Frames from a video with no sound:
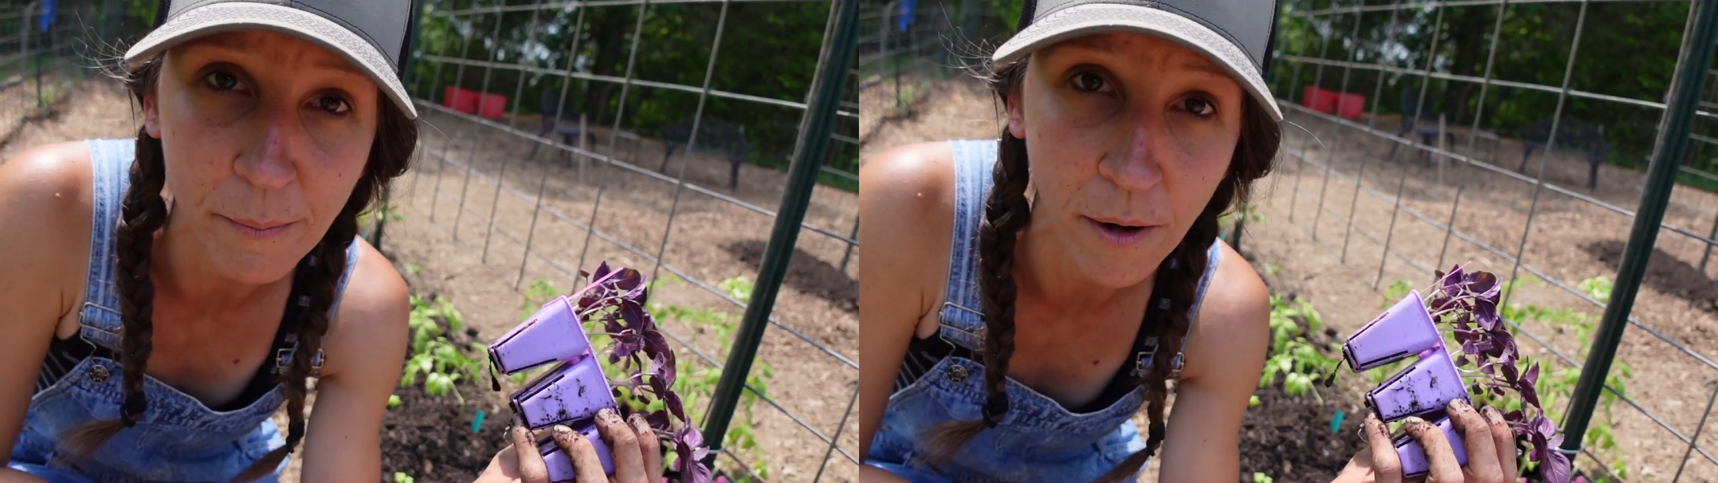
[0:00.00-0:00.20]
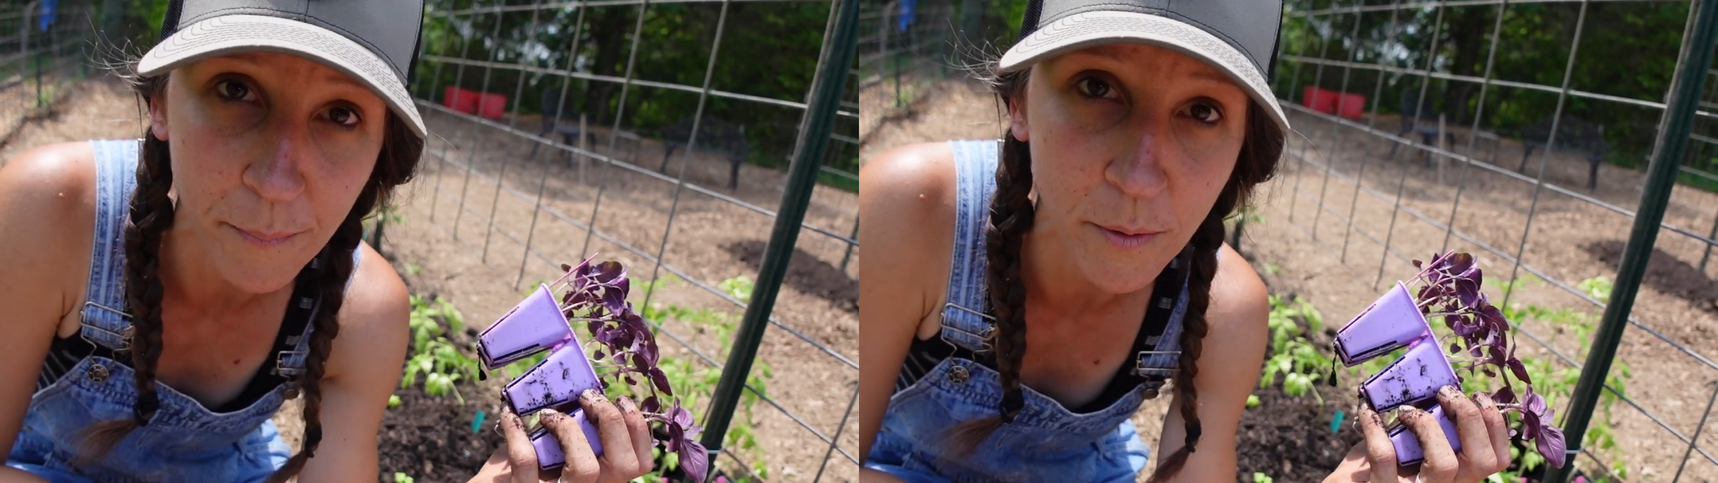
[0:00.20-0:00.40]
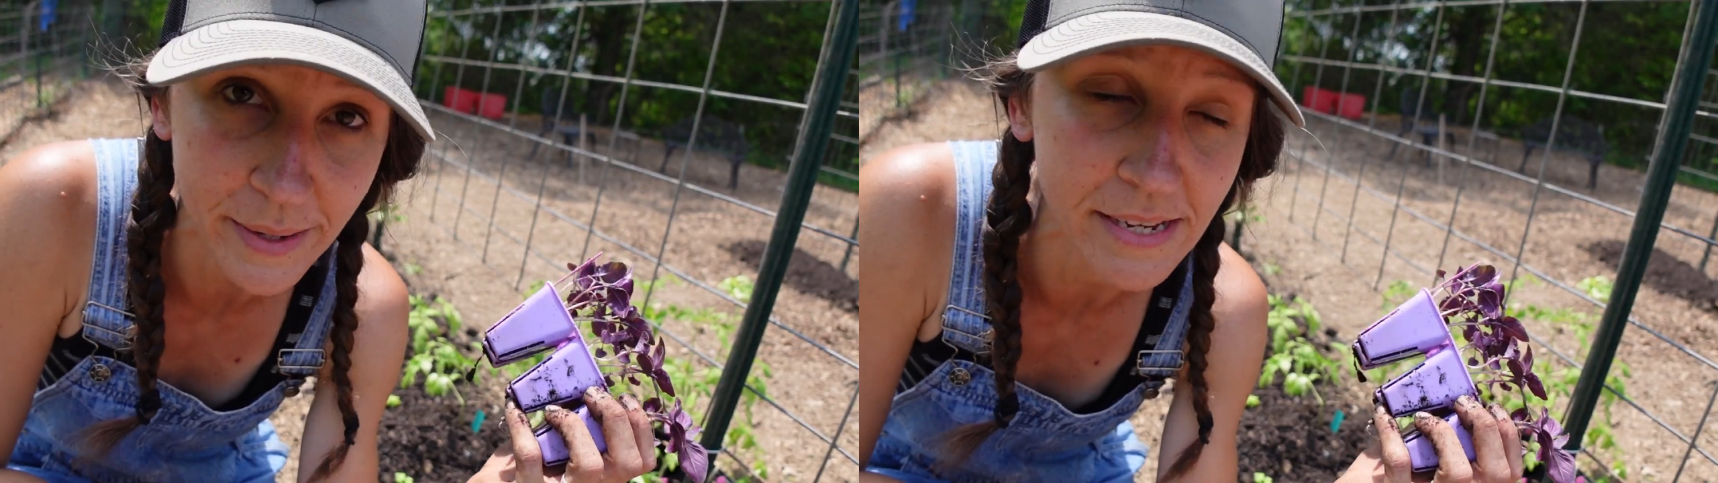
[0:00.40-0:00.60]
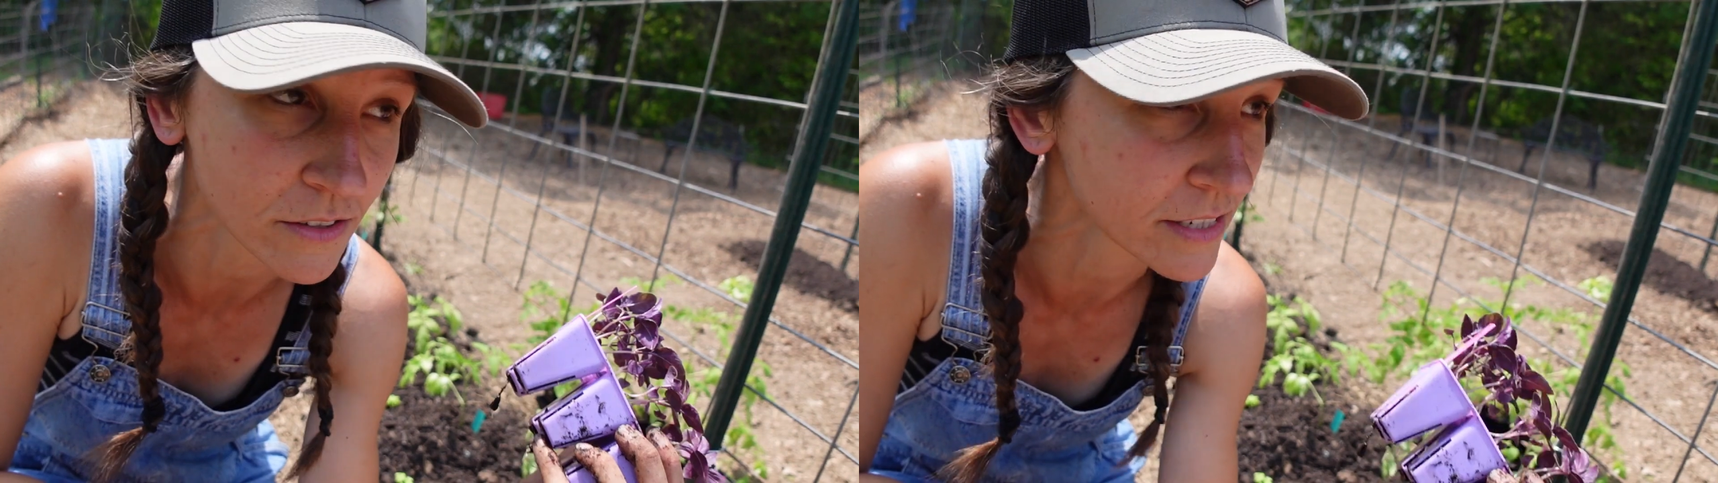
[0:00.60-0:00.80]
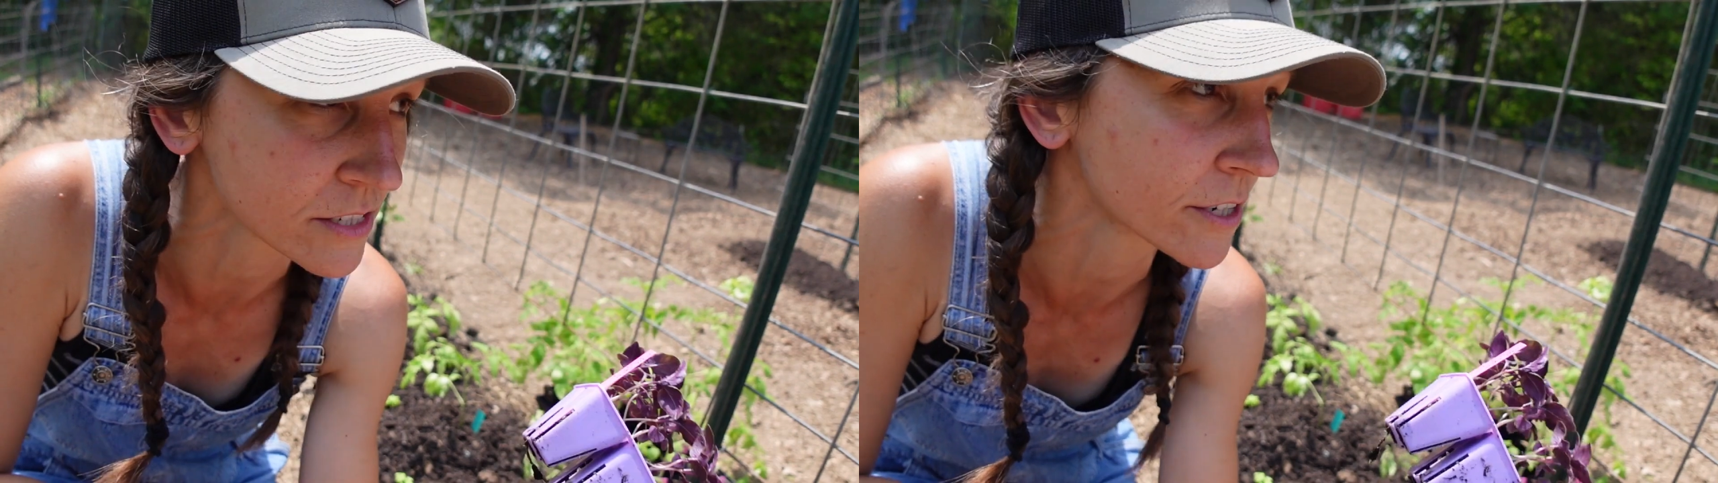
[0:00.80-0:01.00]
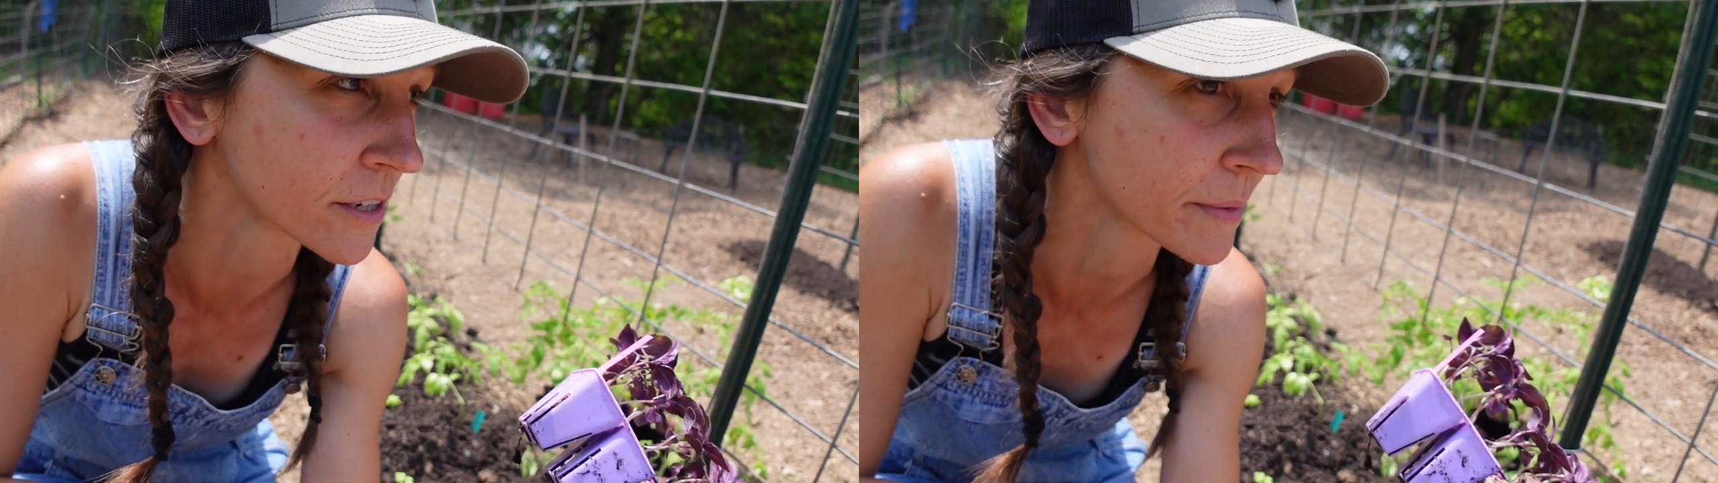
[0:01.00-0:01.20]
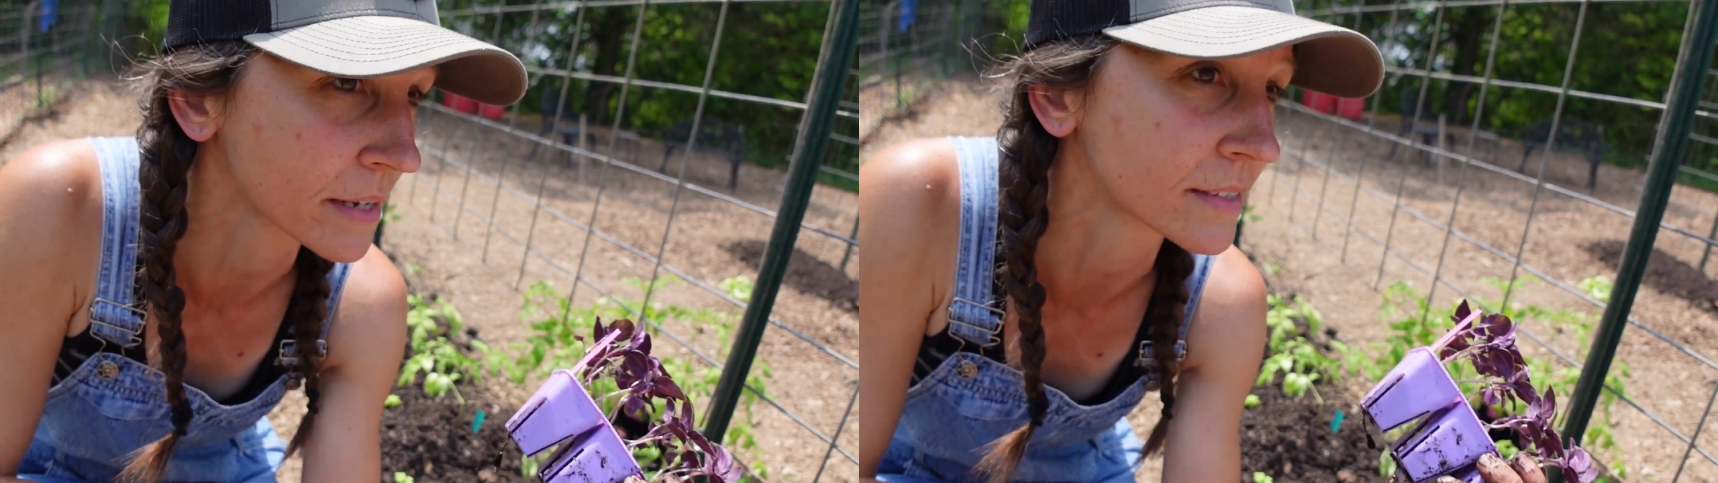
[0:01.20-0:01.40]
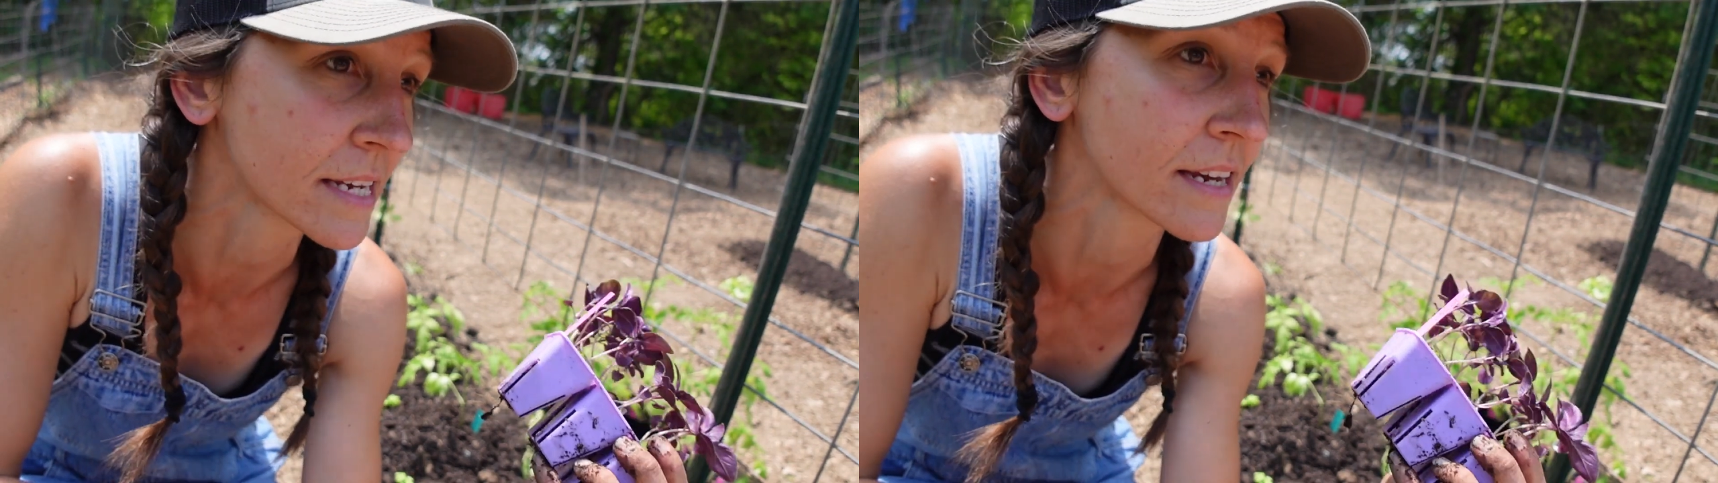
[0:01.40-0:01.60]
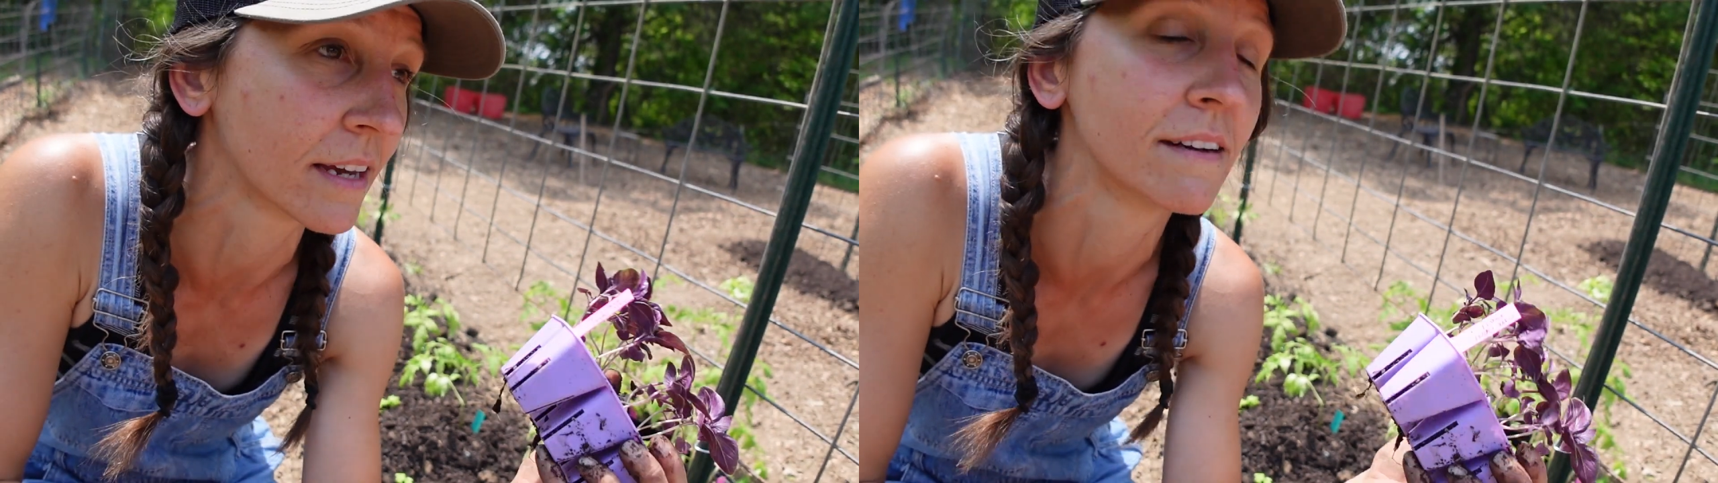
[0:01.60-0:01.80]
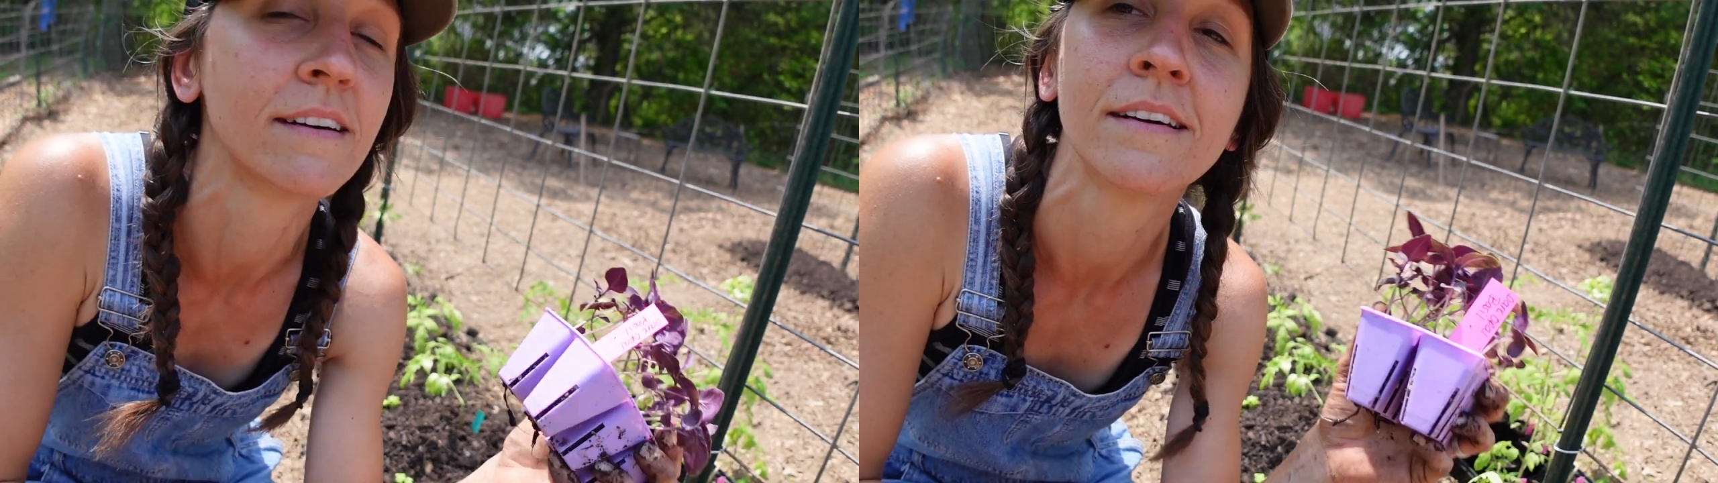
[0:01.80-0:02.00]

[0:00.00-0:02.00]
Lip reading: purple basil this year to make tea?"